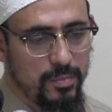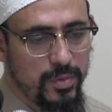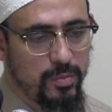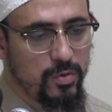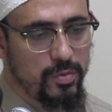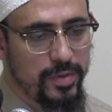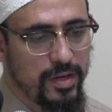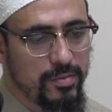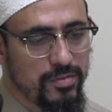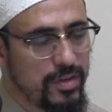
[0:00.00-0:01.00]
people will
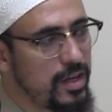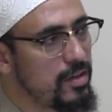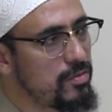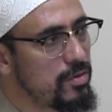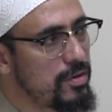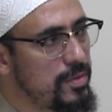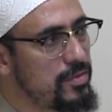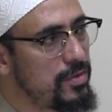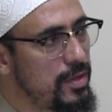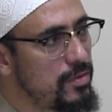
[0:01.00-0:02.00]
make mistakes or commit
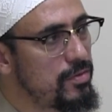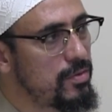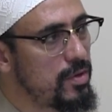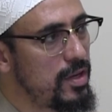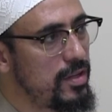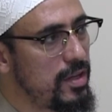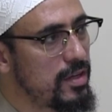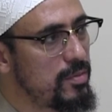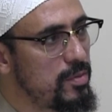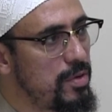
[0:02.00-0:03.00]
sins, and they
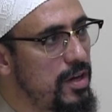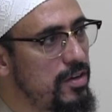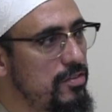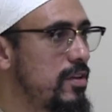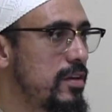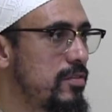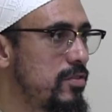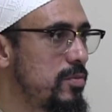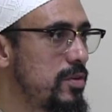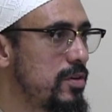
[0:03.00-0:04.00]
could be punished, and they could
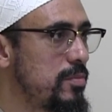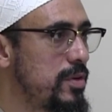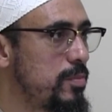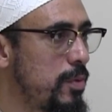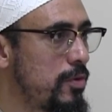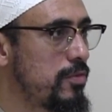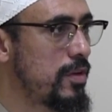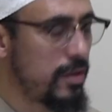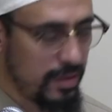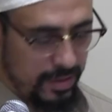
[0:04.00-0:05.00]
still be a good person,
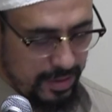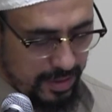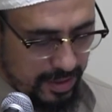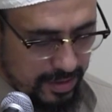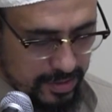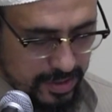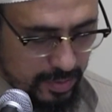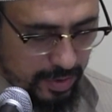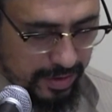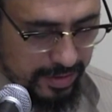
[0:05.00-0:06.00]
and they're still
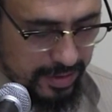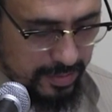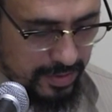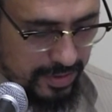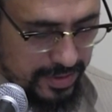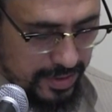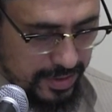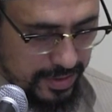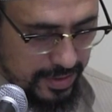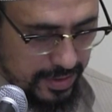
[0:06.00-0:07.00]
part of the community.
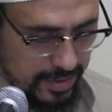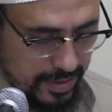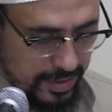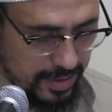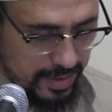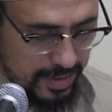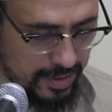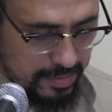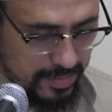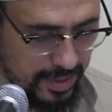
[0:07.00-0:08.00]

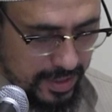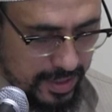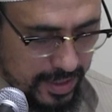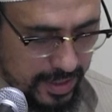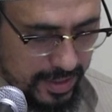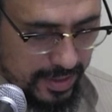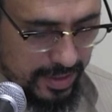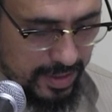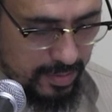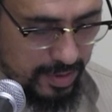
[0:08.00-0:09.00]
La ilaha
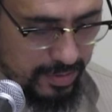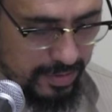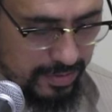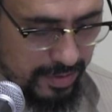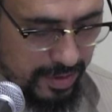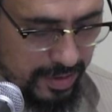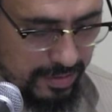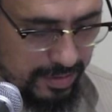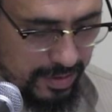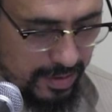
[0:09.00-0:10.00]
illallah Muhammad Rasulullah
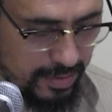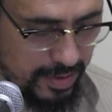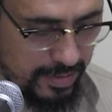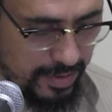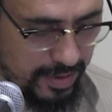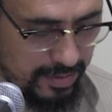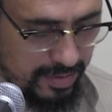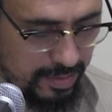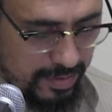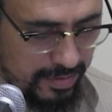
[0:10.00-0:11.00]
sallallahu alayhi
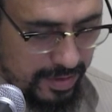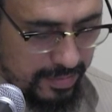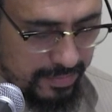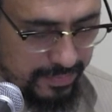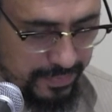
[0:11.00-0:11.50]
wa sallam.